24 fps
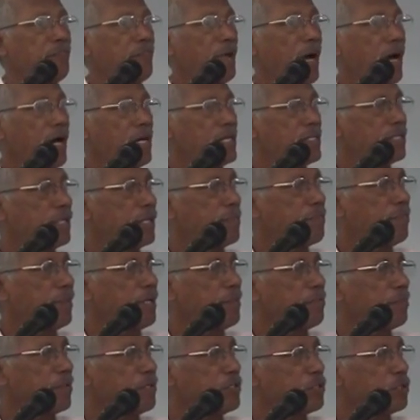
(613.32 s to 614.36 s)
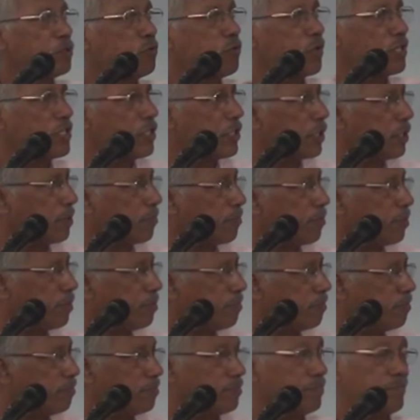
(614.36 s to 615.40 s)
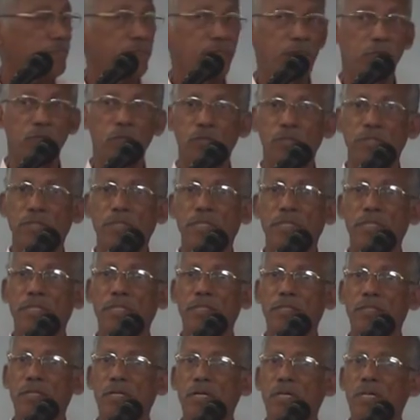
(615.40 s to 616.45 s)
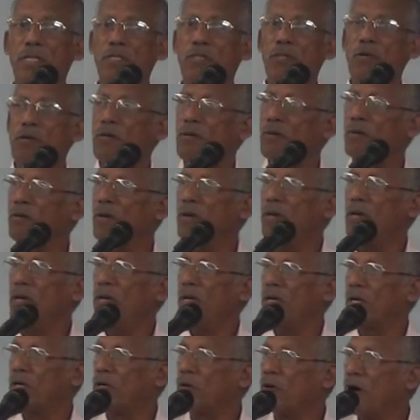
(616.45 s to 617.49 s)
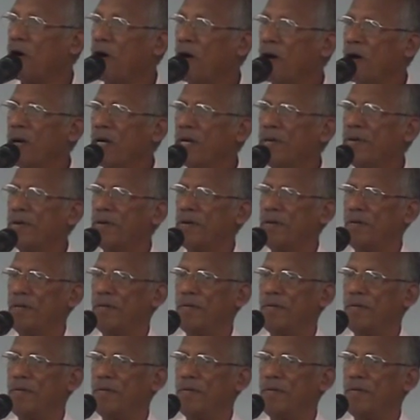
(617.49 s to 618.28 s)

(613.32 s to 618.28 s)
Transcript: asked the people to worship those things. So God's